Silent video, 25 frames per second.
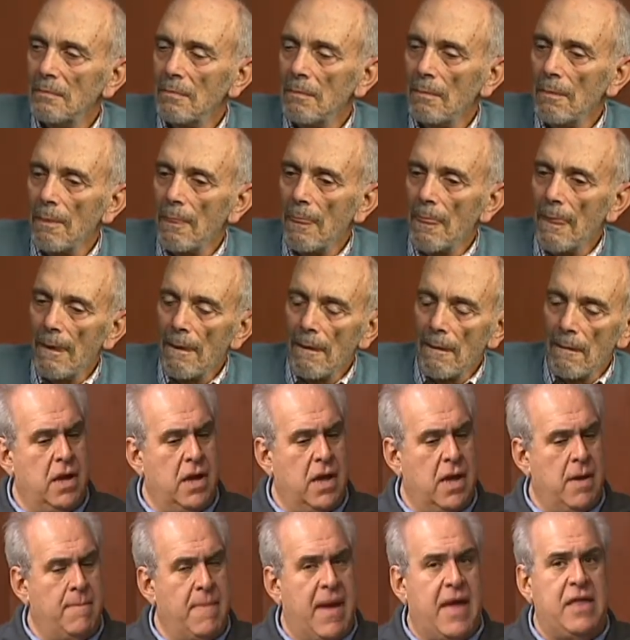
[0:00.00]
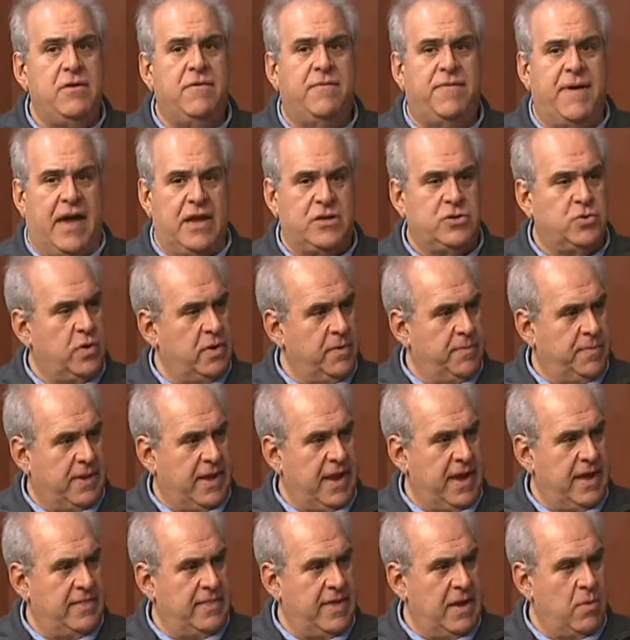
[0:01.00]
The manufacturing
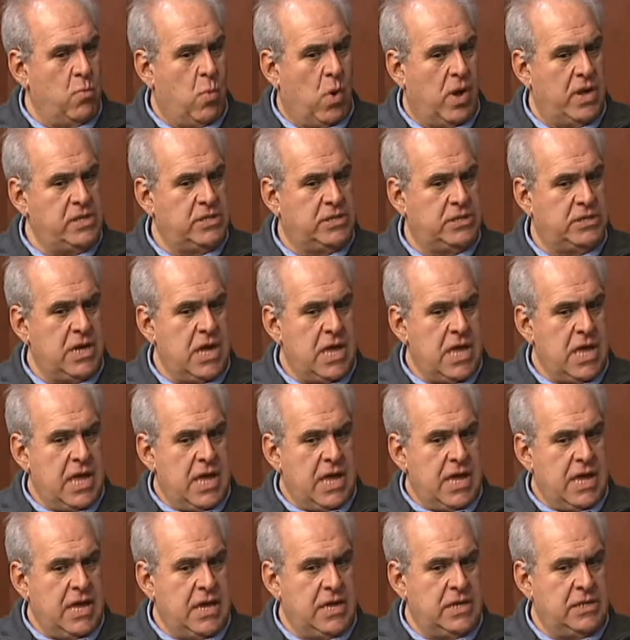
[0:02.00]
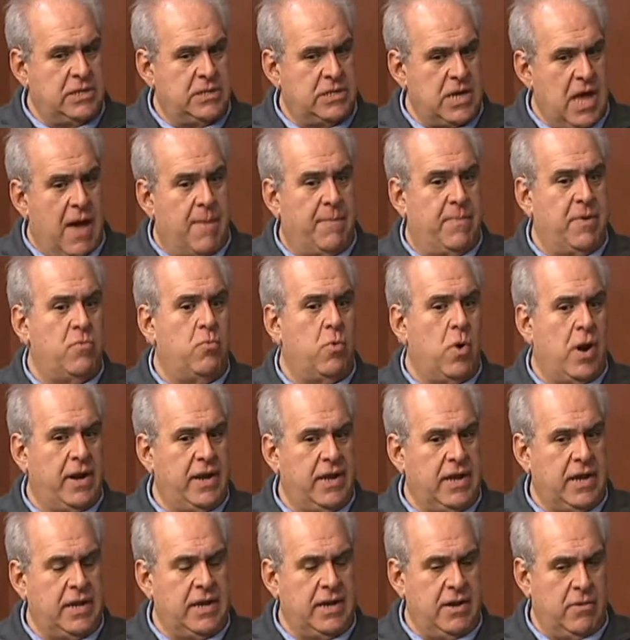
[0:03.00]
plant, then once he's up and
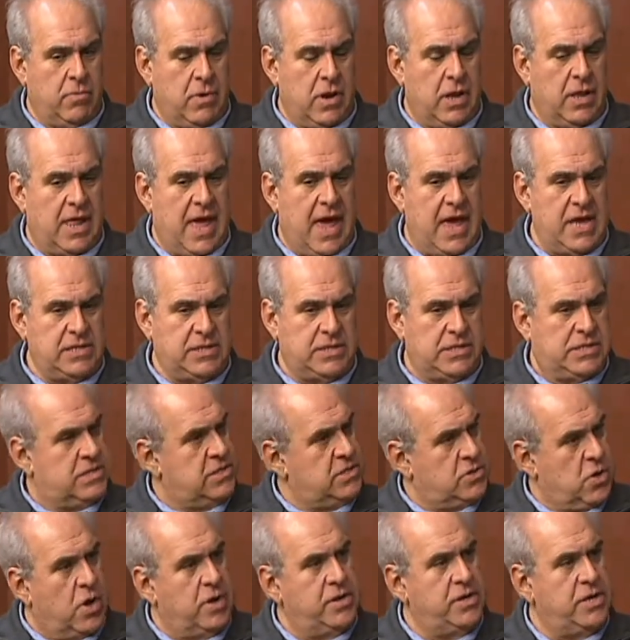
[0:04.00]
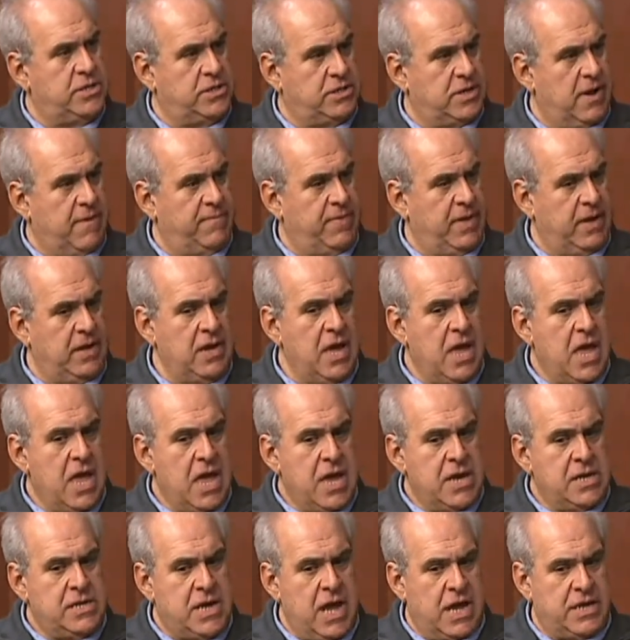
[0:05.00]
running and he realizes he's onto something,
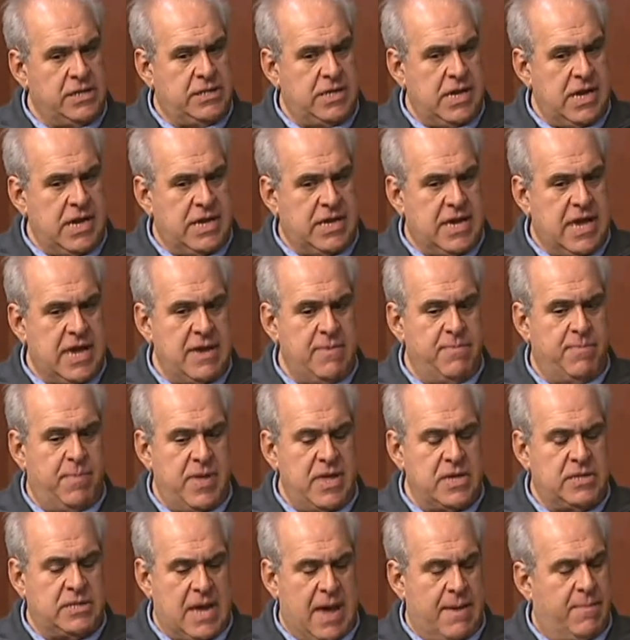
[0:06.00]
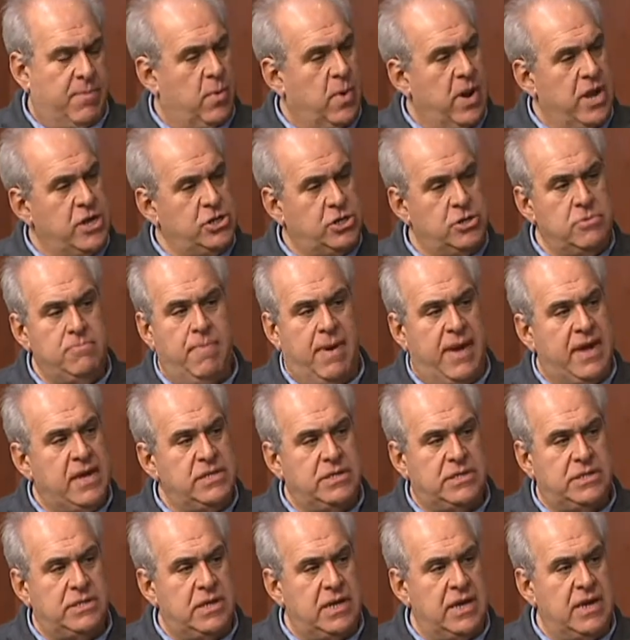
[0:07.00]
does he keep his operation
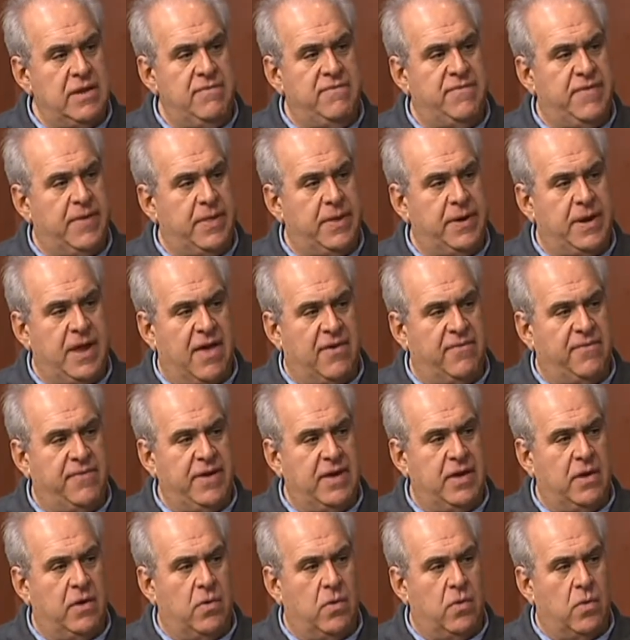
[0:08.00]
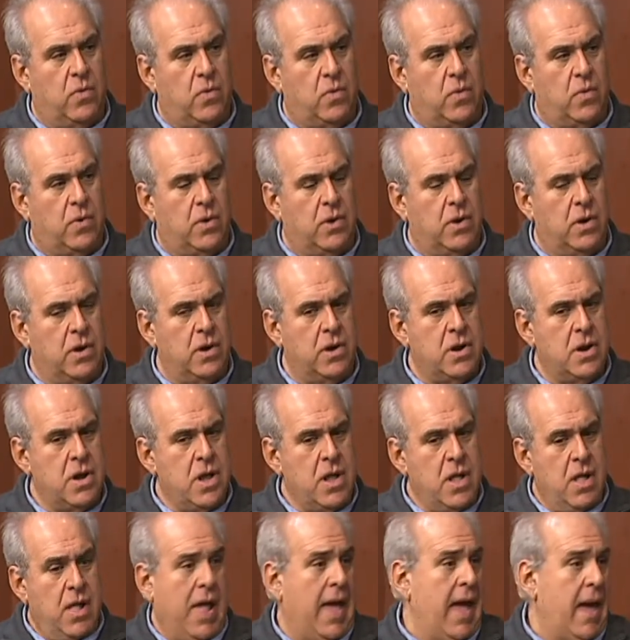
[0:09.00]
based in Philadelphia, or
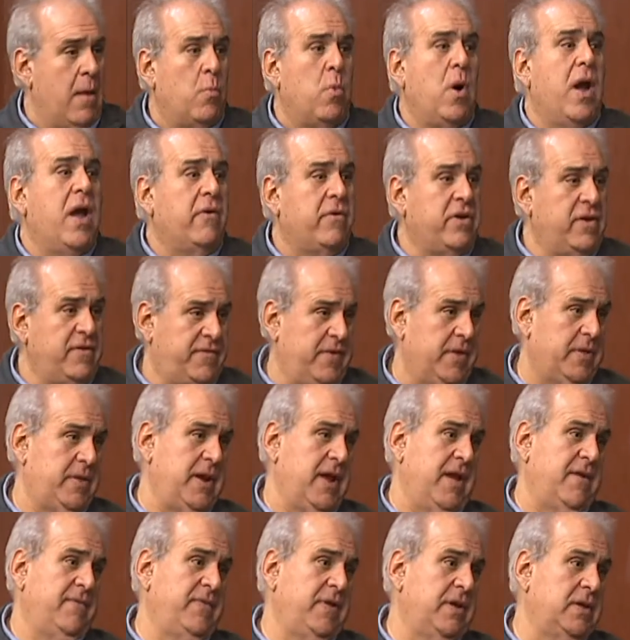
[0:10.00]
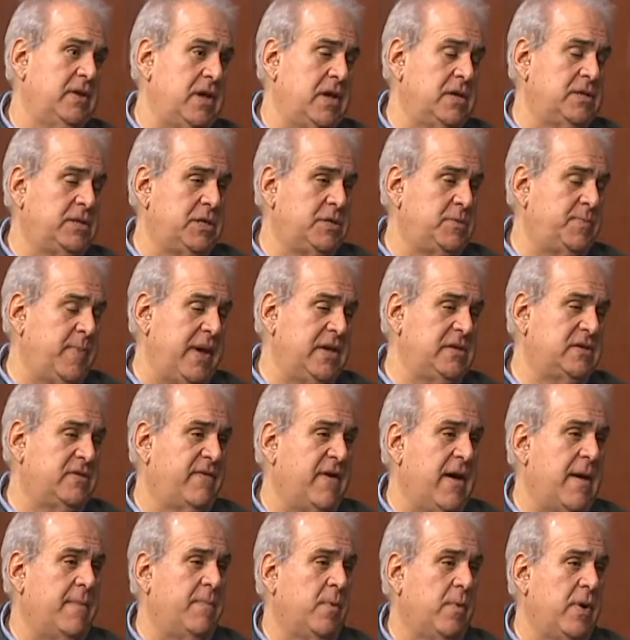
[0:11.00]
and where in Philadelphia is his base of
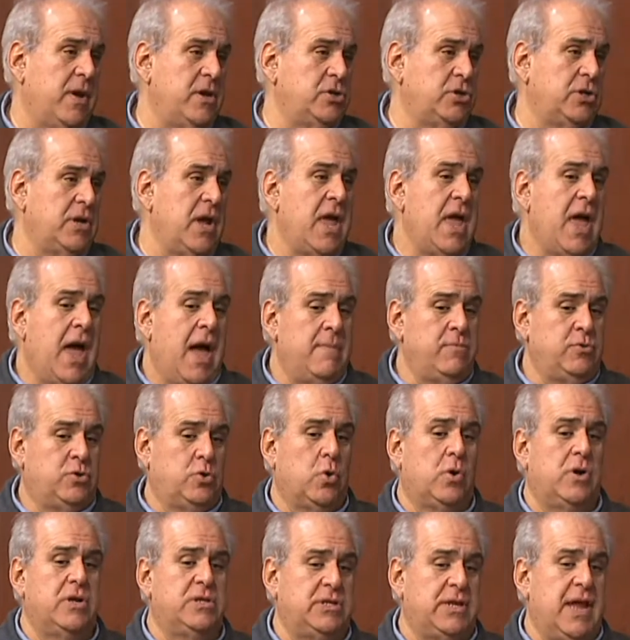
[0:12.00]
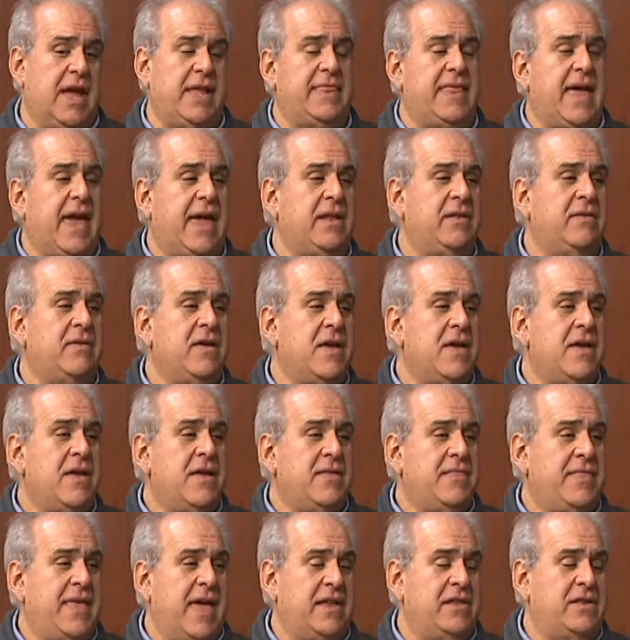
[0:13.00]
operation? I'm sure it's not
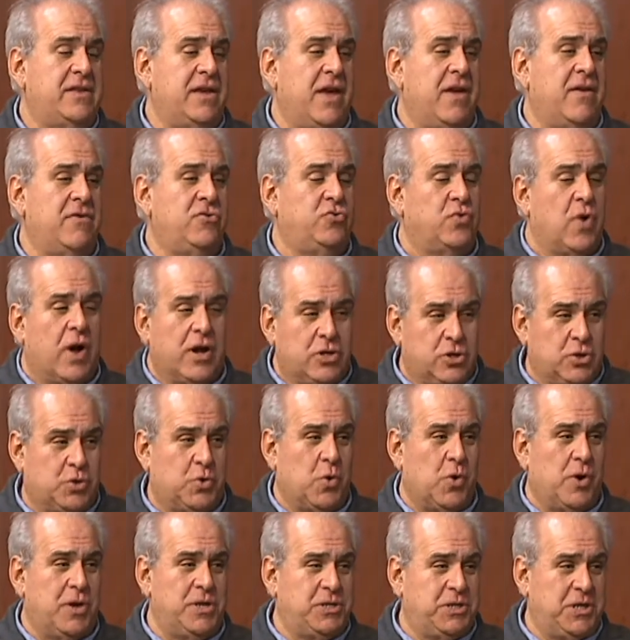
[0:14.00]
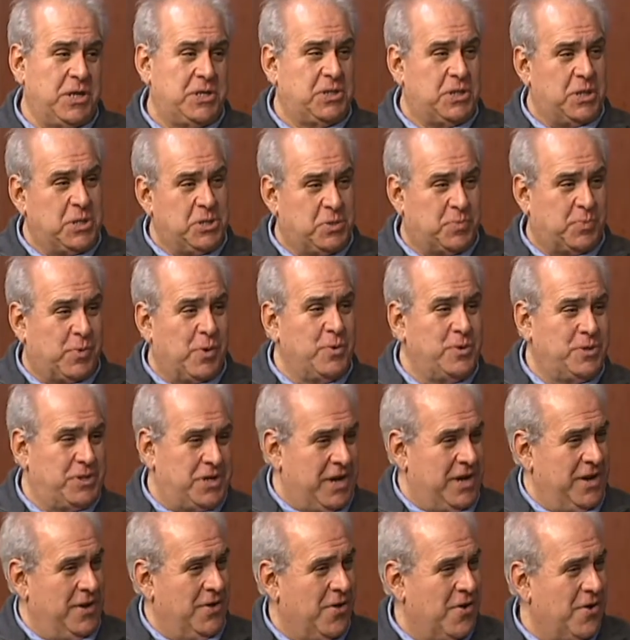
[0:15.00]
that drugstore at 6th and Spruce
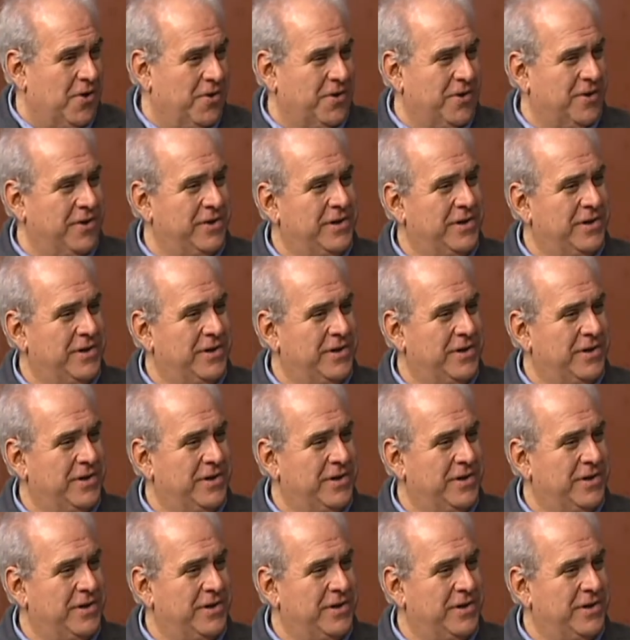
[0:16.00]
any longer.